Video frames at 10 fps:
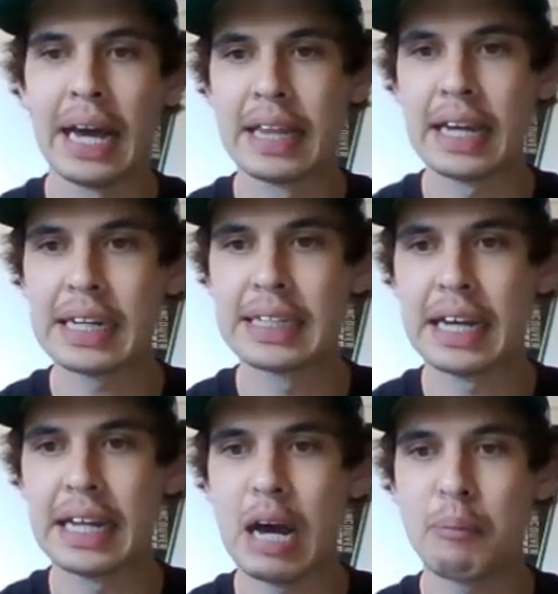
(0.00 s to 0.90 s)
I think I
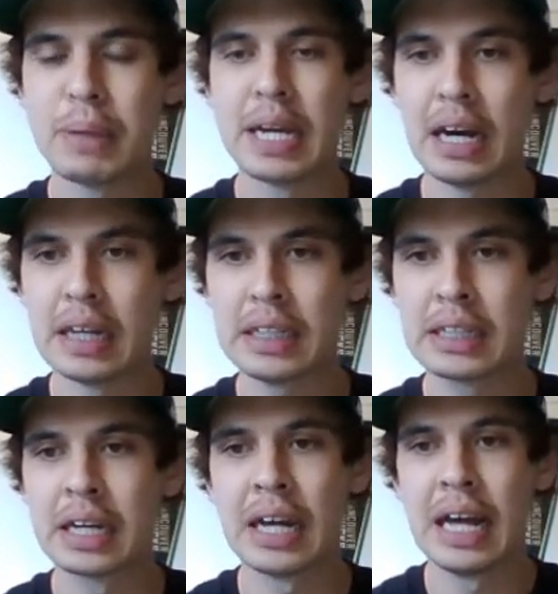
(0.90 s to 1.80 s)
say that
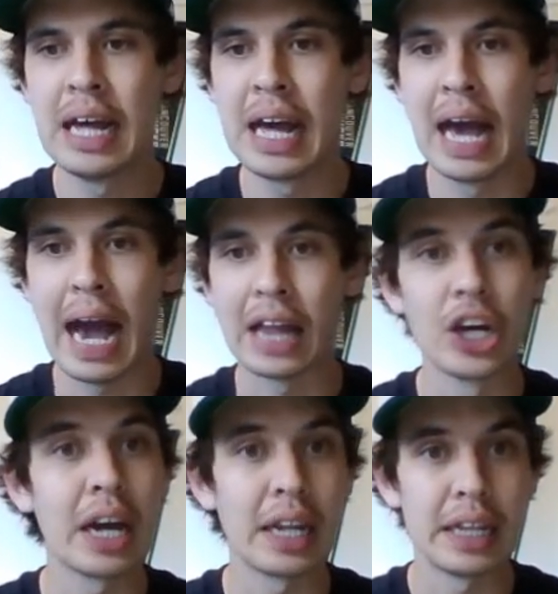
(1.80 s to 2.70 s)
because I
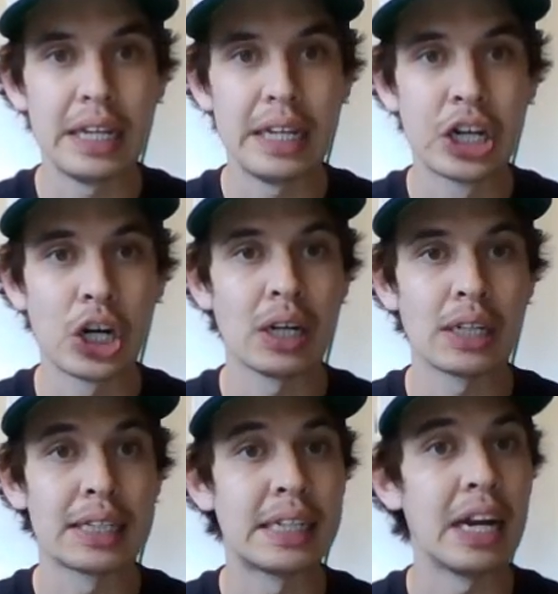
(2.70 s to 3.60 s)
look at the
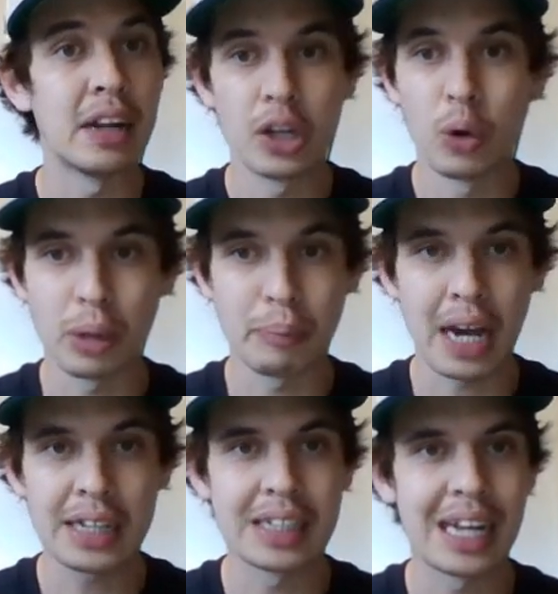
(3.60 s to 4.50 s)
current state of the quarterbacks,